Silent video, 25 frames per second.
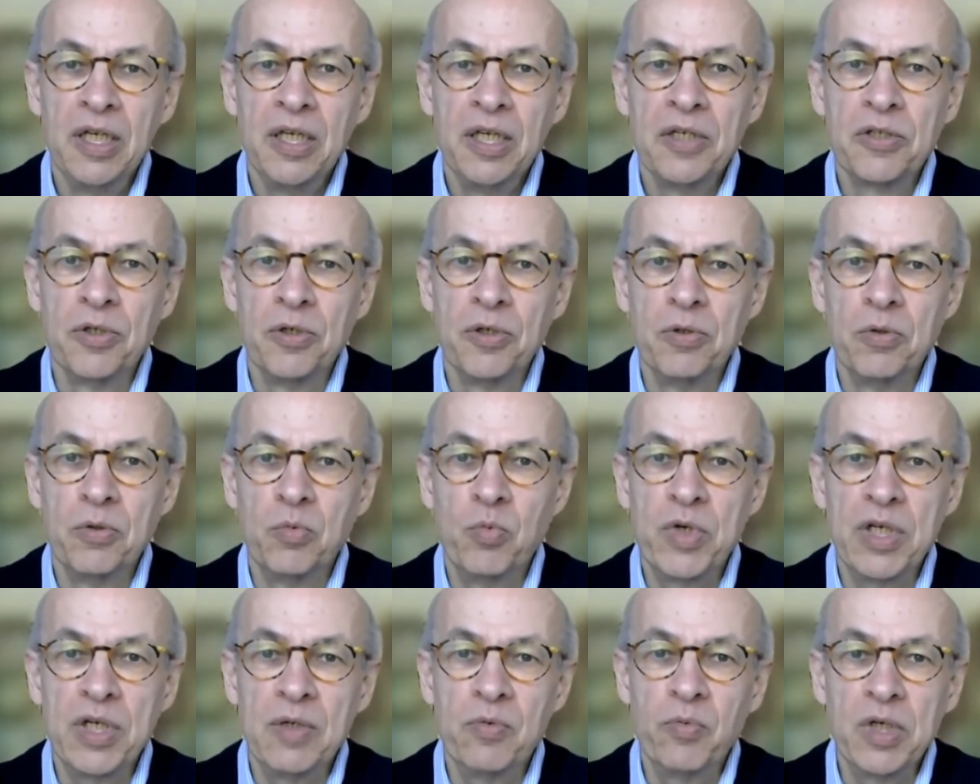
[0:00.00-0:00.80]
So
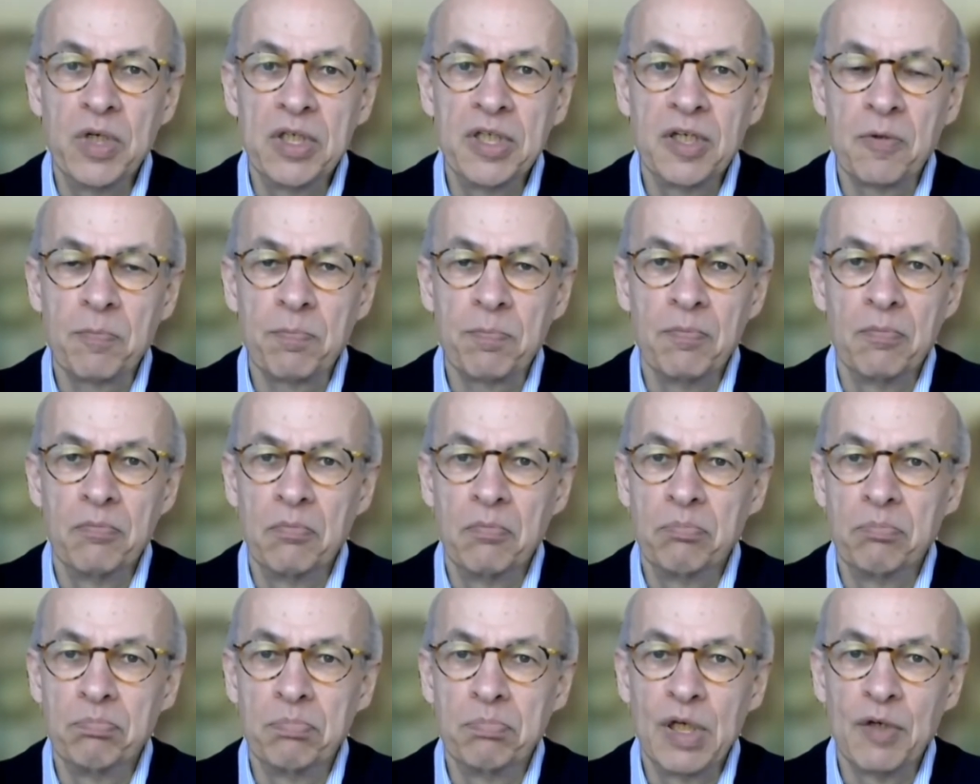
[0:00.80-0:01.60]
we did a
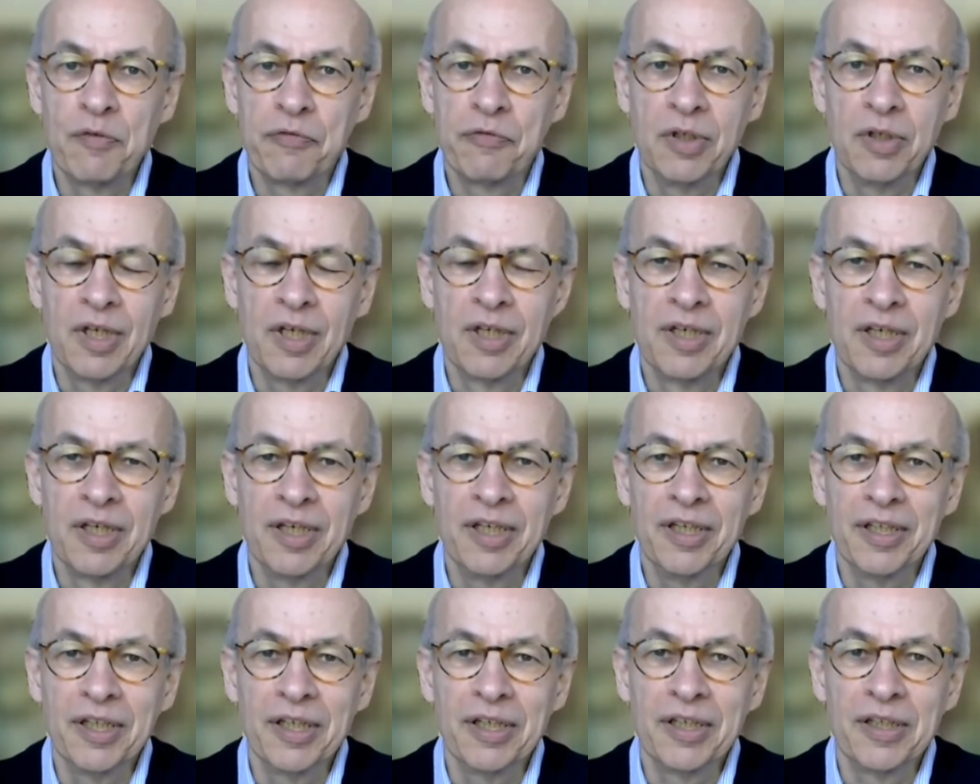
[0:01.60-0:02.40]
bit of a
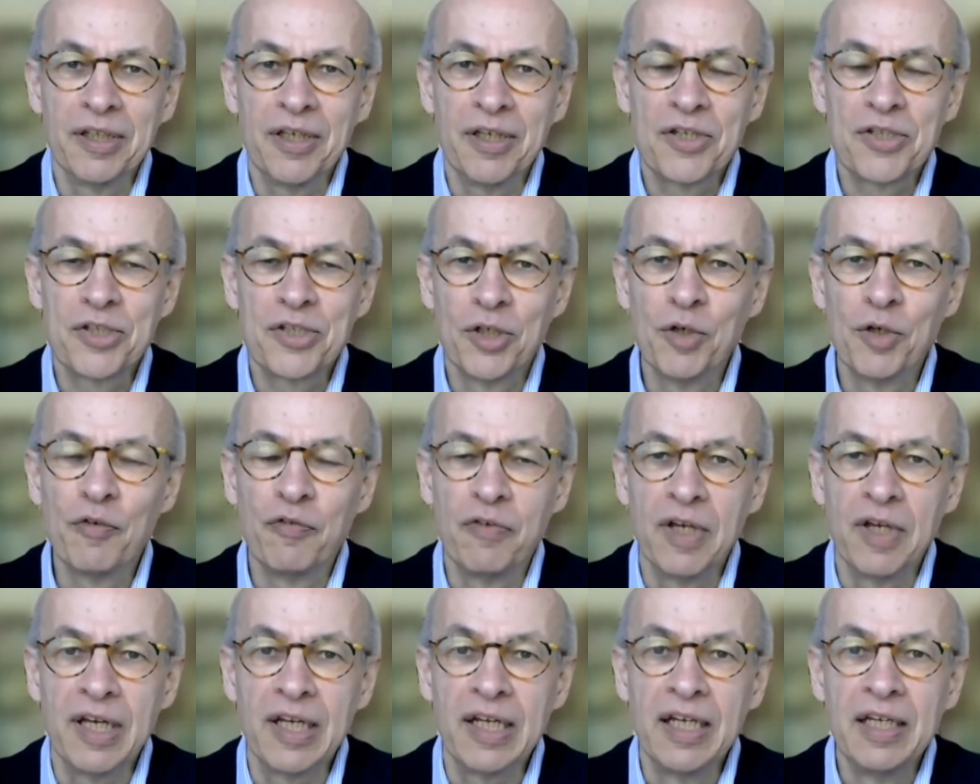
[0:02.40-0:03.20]

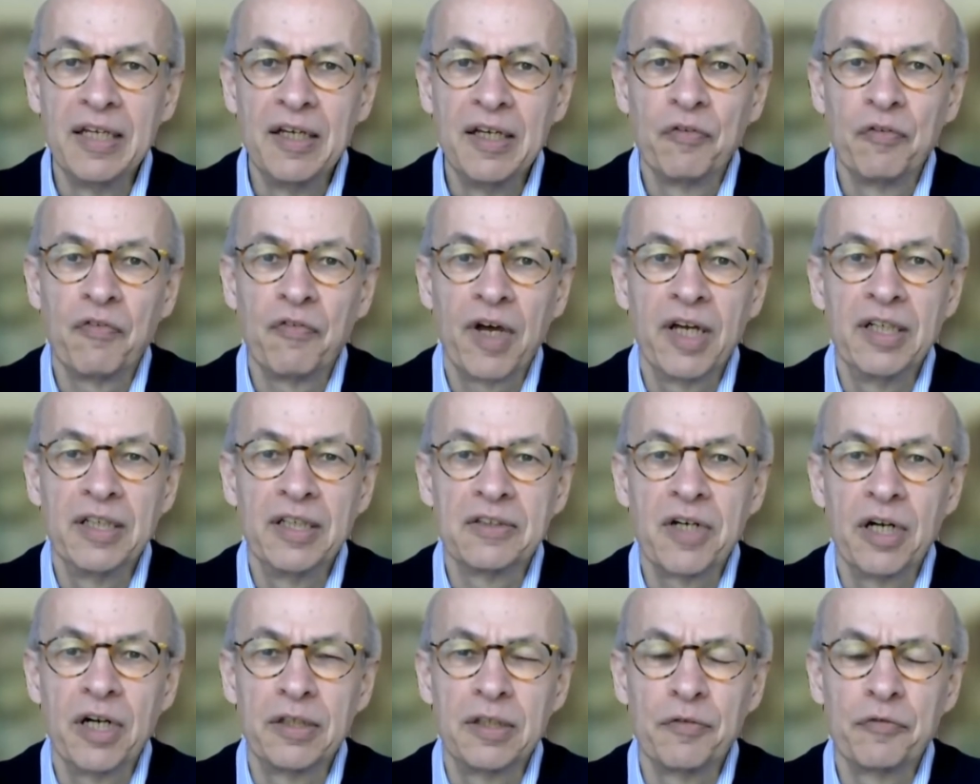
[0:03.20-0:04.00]
survey,
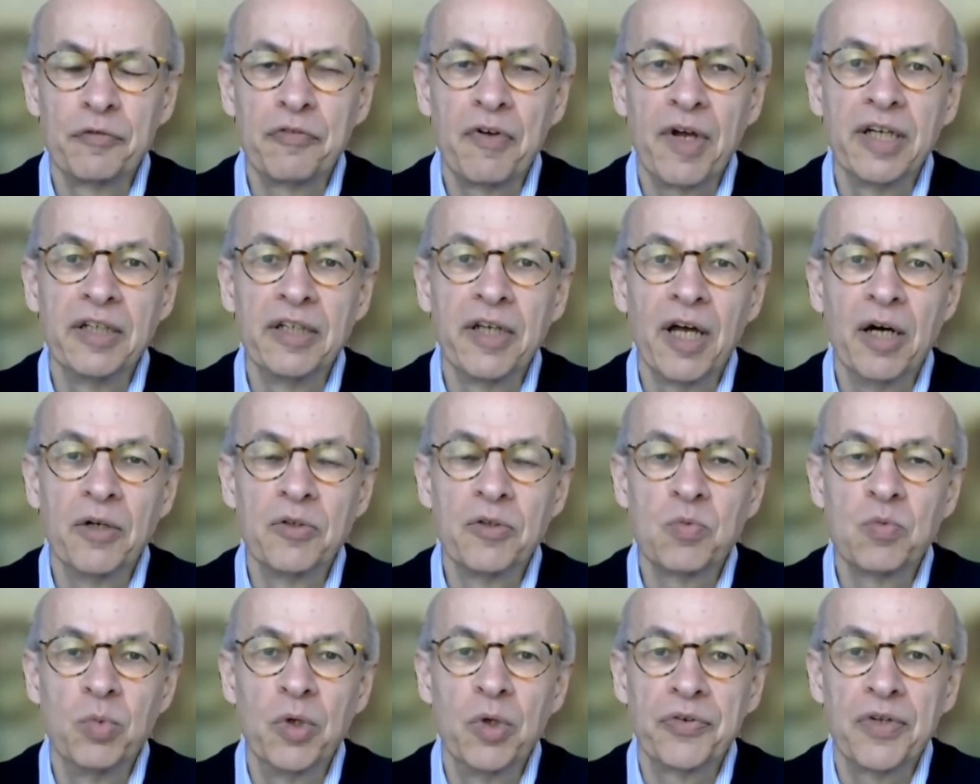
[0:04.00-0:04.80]
tried to find
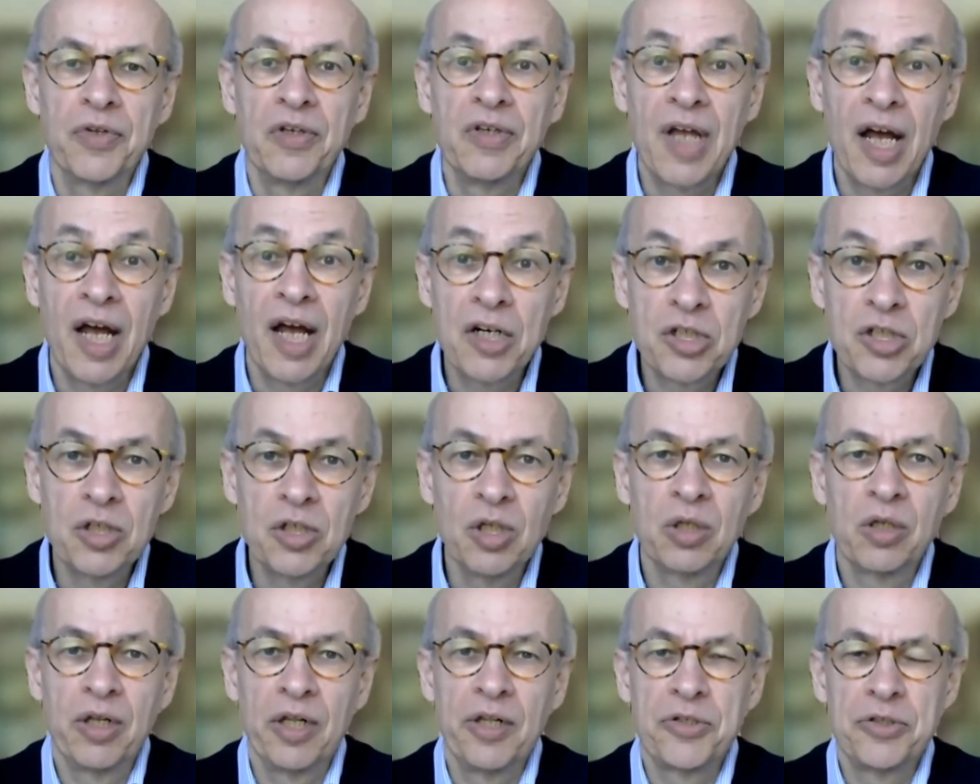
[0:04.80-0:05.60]
out what the
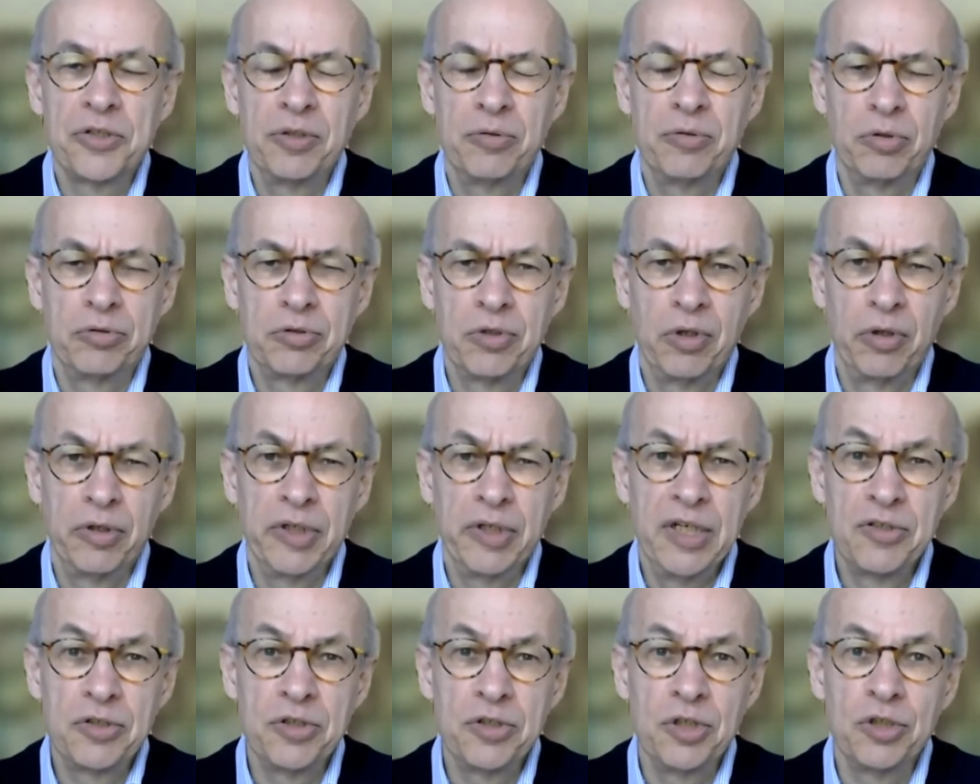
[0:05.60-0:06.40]
national cultural
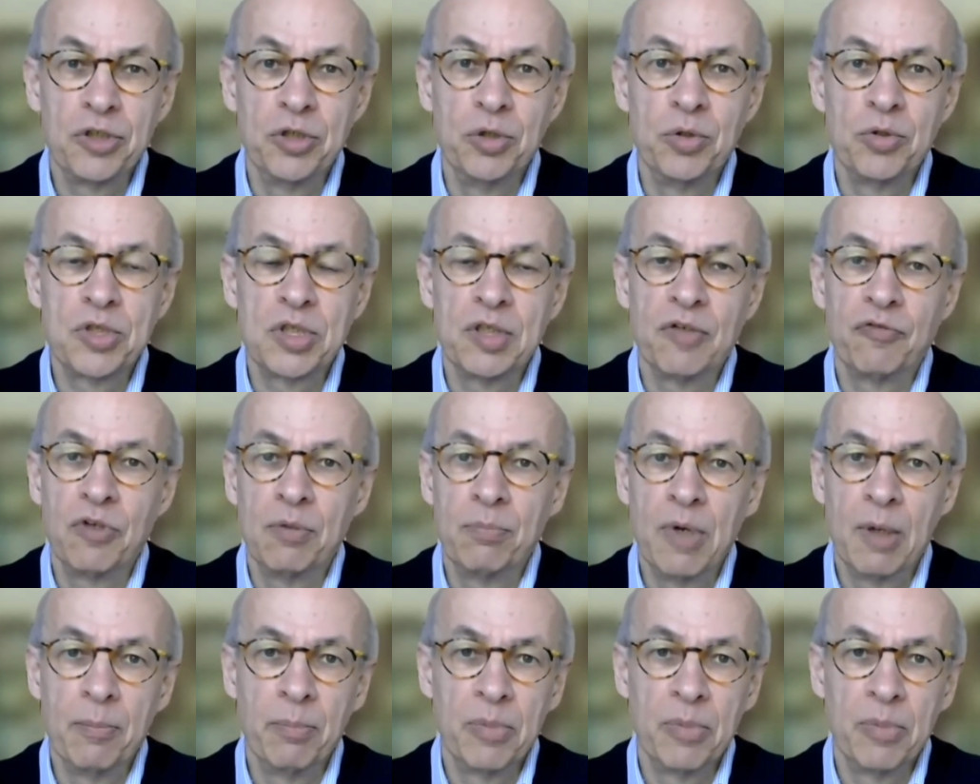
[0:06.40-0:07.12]
institutes of the member